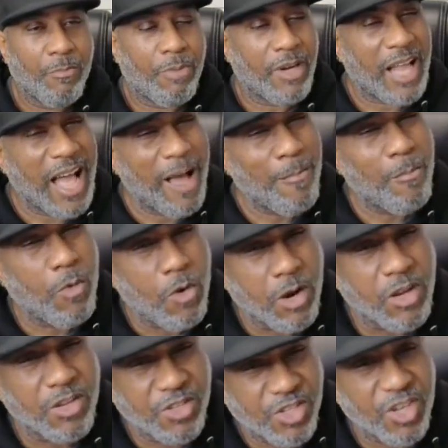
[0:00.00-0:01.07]
but I'm
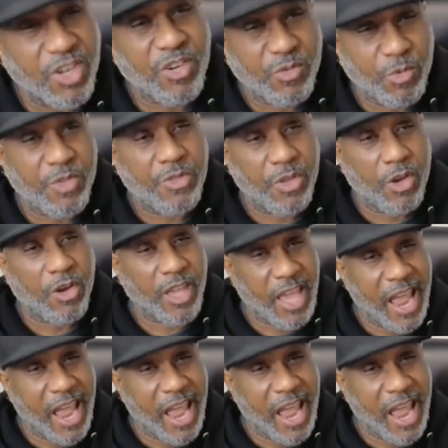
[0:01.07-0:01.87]
more concerned with your